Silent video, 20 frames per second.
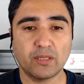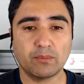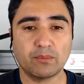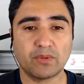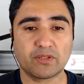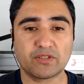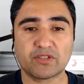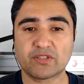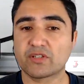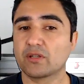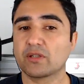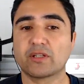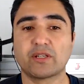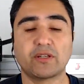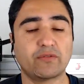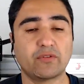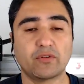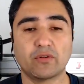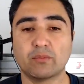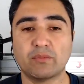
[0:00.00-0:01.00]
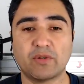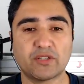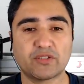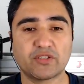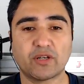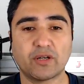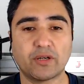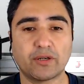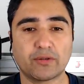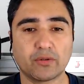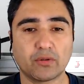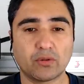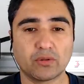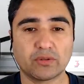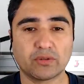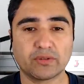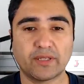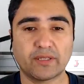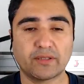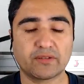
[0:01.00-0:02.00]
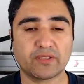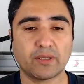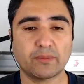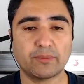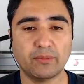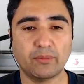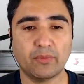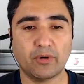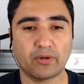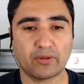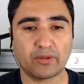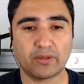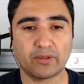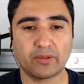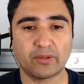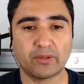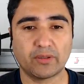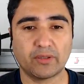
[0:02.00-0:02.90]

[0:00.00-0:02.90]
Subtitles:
but still give you a much higher torque than a stepper motor.